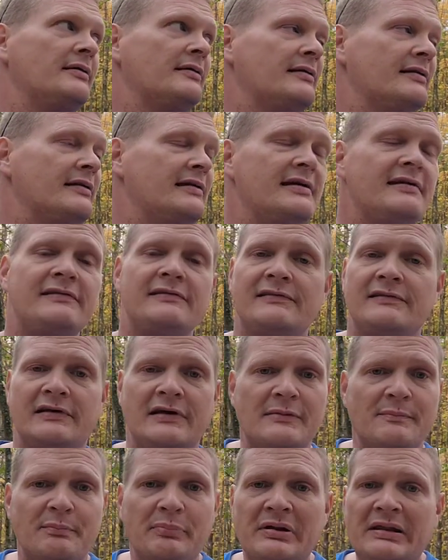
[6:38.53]
This is a
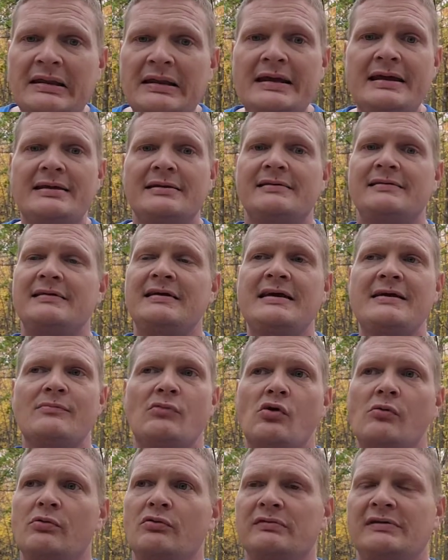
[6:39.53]
complete
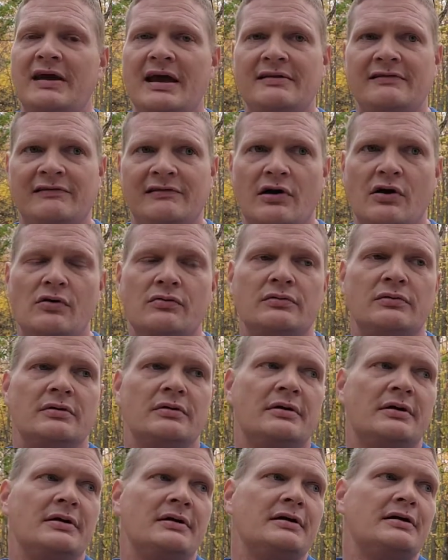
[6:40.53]
T-Mobile dead zone,
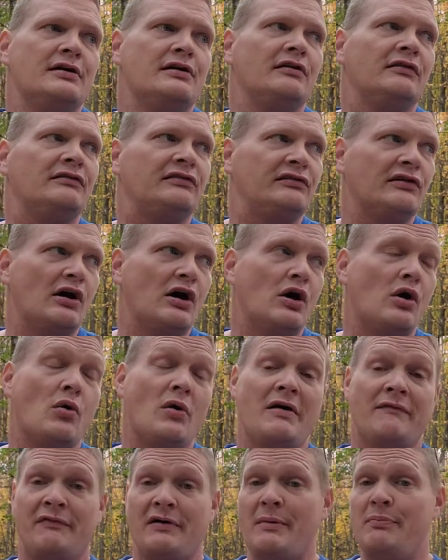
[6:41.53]
so
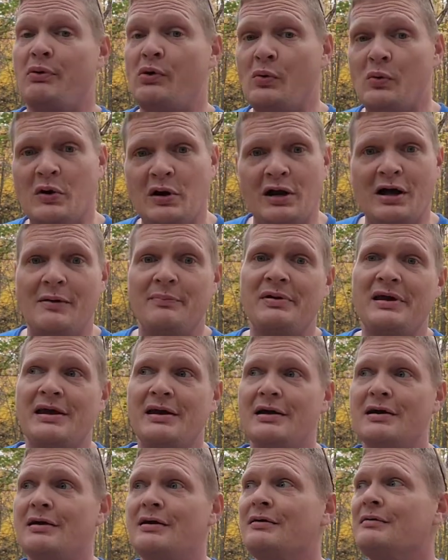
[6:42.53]
if I put one up
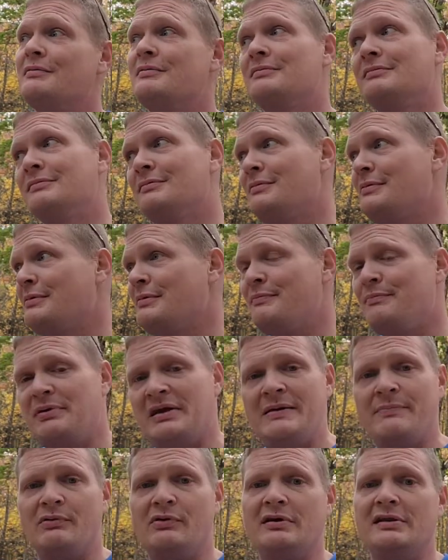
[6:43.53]
here,
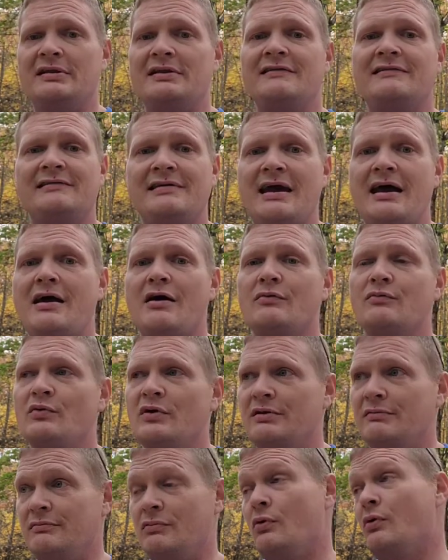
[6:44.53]
people in this town would,
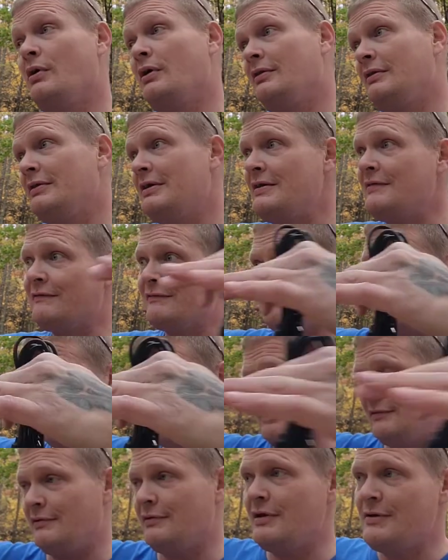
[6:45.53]
or at least in
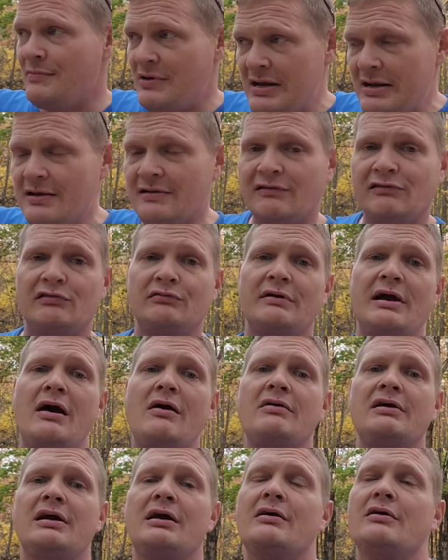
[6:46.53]
the immediate
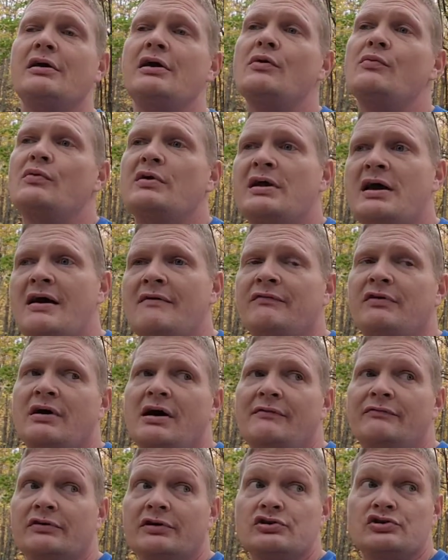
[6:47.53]
surrounding area, would have
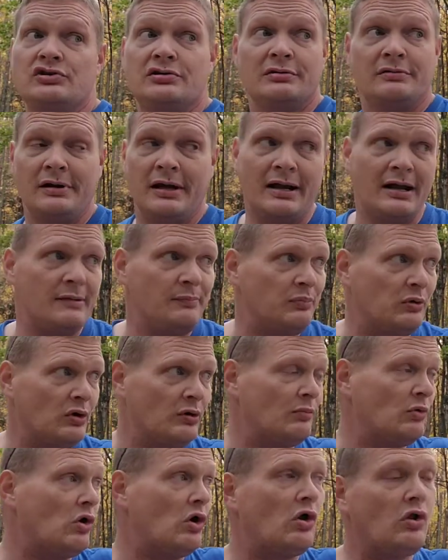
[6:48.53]
coverage. And I'd put
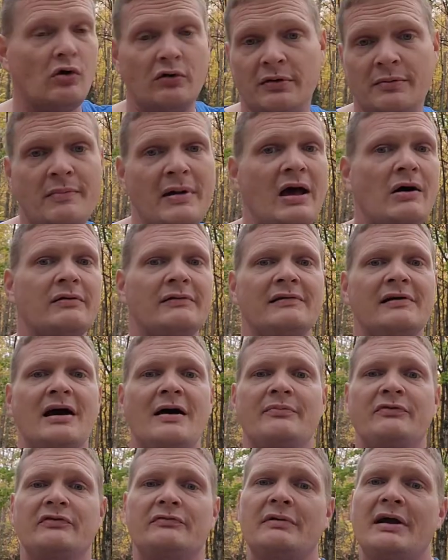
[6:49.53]
them all on the
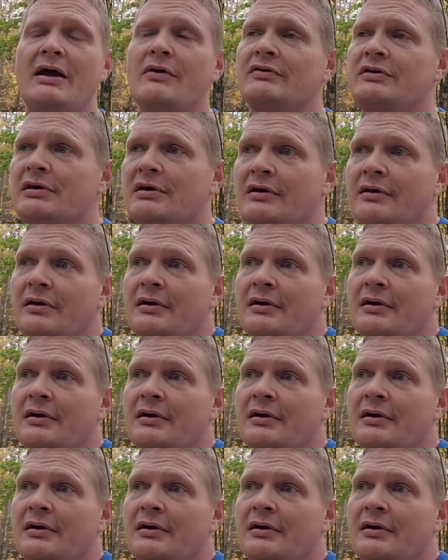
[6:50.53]
mountaintops around here.